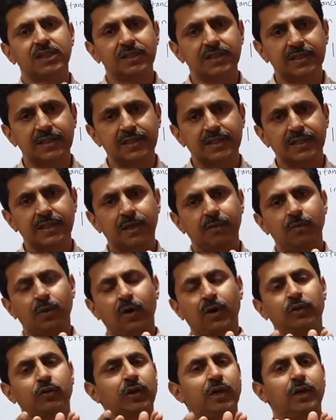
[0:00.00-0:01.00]
to a
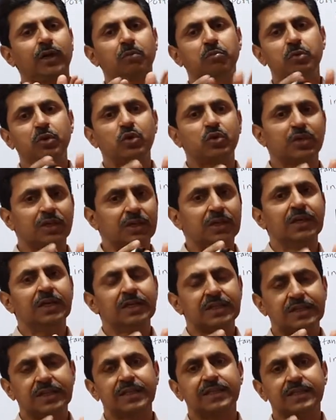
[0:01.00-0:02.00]
computer system
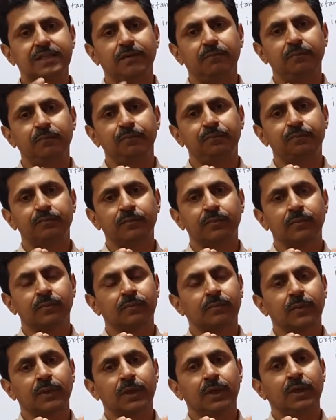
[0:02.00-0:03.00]

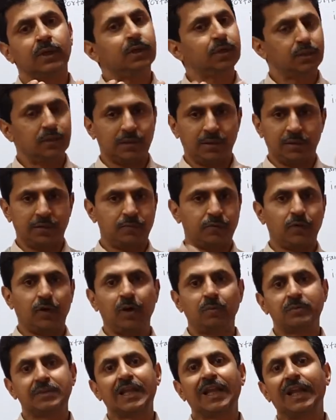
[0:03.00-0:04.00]
forms the lifeblood
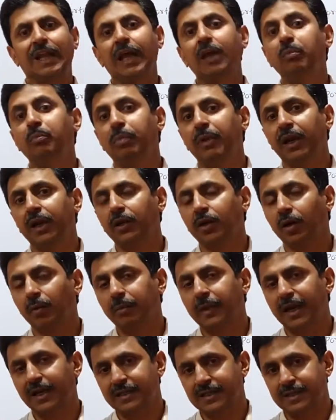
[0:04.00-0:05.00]
of that system.
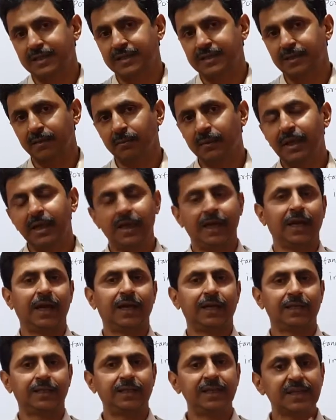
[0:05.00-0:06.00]
And this
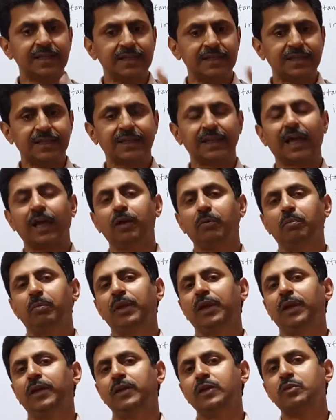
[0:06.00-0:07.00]
lifeblood is provided
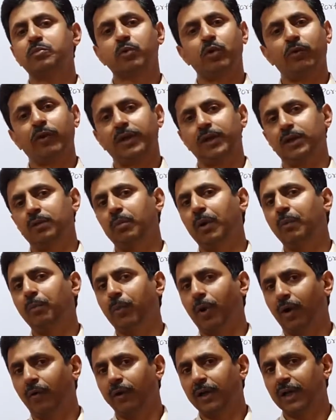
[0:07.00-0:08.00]
by power electronics.
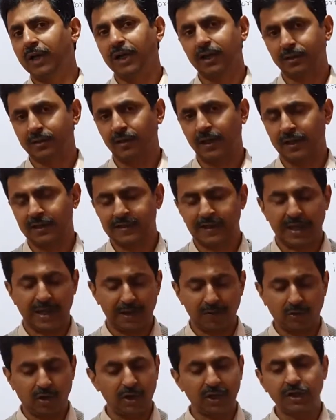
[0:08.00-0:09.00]
I have already told you
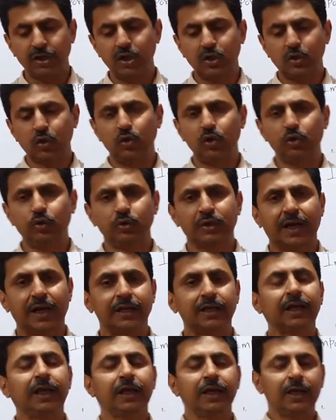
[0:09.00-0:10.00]
that if you
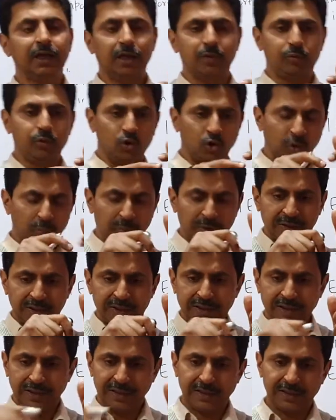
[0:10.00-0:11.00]
open the
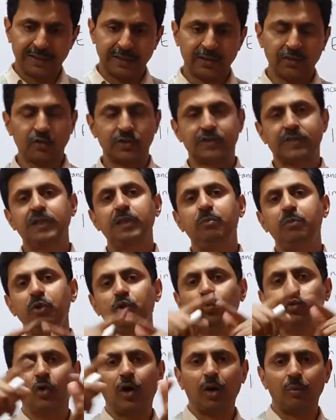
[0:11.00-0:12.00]
CPU of your
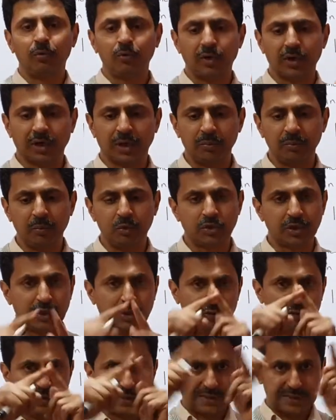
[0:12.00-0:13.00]
computer, you will see a
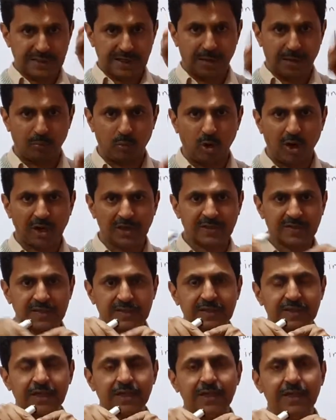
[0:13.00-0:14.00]
box, and
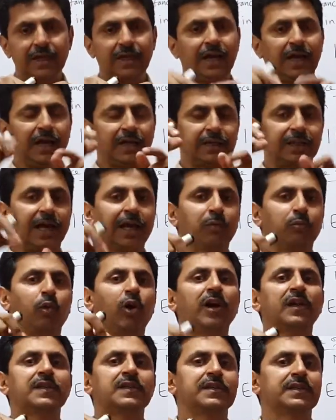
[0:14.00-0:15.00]
that box is
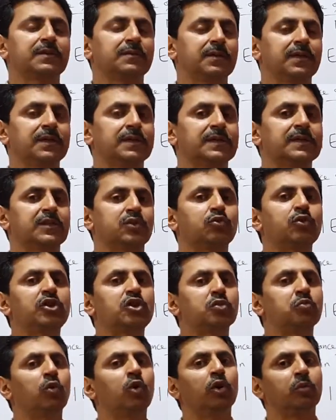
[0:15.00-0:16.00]
switch mode power
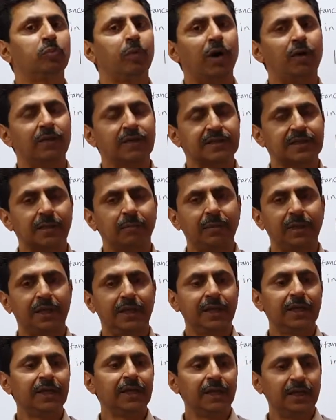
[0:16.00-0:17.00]
supply. It gives
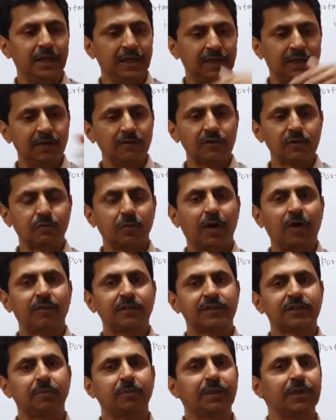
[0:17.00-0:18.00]
power supply to
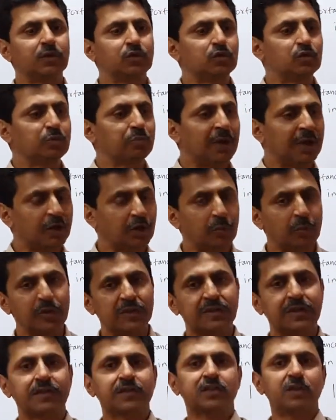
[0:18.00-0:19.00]
microprocessor chip and
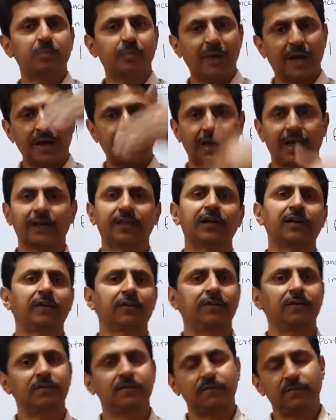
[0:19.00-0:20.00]
other
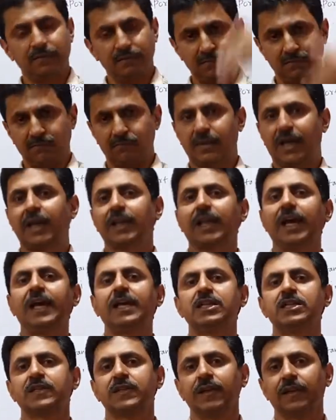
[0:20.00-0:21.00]
allied circuits,
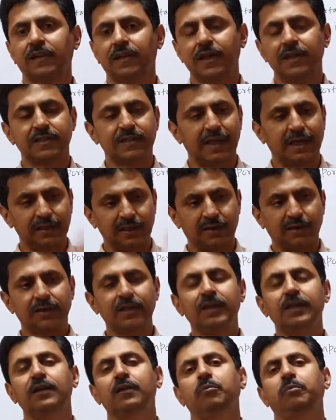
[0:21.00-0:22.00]
other peripheral
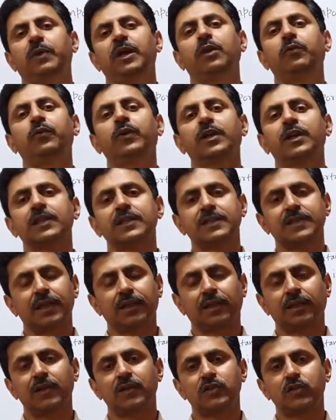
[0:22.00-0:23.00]
circuits of your
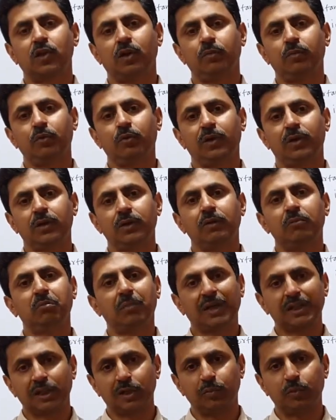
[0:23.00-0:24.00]
motherboard.
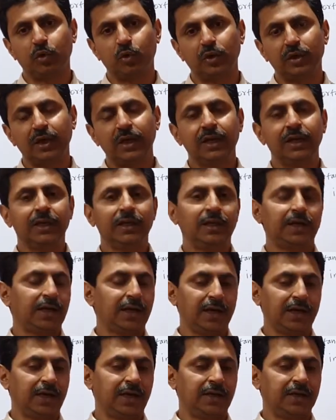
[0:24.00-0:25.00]
And it is
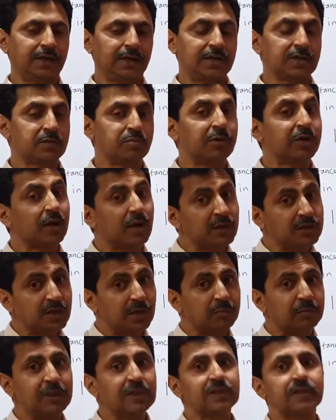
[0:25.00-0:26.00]
because of this regulated
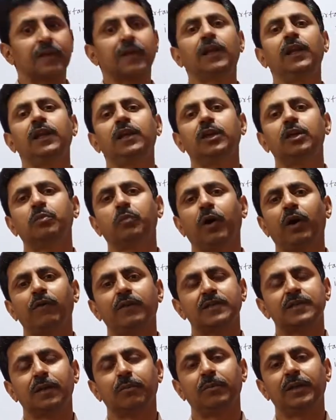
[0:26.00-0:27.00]
power supply that your
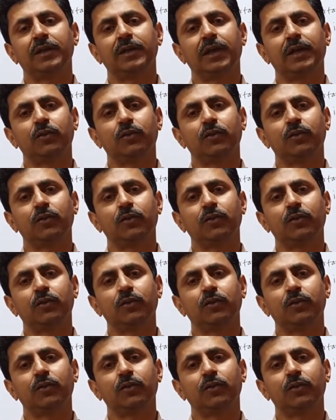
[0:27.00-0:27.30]
computer